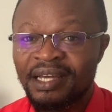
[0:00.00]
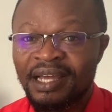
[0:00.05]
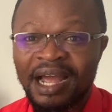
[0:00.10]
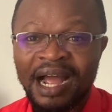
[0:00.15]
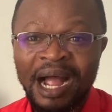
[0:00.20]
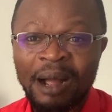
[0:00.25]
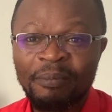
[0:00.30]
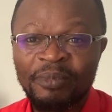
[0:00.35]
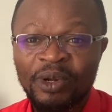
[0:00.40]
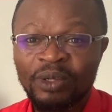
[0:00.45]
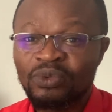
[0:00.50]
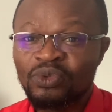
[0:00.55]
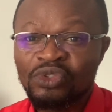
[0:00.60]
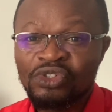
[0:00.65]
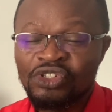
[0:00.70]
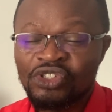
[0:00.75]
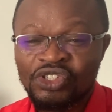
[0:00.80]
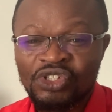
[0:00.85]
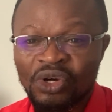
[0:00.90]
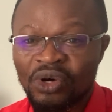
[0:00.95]
I'm not too
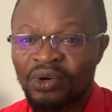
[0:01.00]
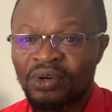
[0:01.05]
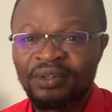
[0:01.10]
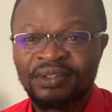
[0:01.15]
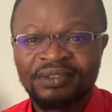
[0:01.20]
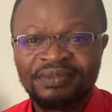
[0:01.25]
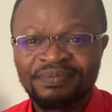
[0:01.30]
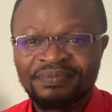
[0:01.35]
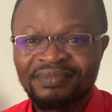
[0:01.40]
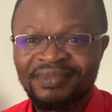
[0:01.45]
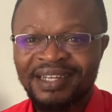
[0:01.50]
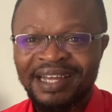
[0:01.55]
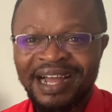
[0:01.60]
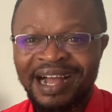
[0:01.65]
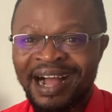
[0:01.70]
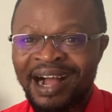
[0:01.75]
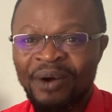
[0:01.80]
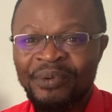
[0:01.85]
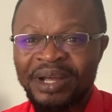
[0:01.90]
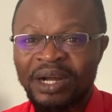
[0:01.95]
sure
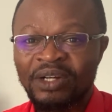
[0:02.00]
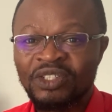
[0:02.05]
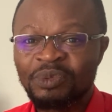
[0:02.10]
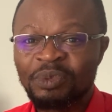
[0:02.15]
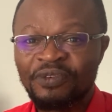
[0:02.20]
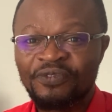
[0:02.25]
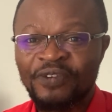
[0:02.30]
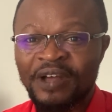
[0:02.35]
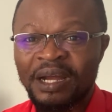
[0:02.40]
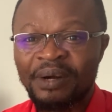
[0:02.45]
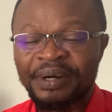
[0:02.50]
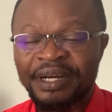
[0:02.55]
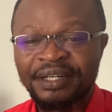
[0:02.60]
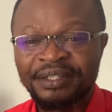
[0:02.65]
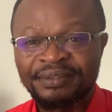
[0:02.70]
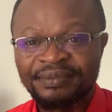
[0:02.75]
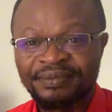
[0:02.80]
how we are going to be faring.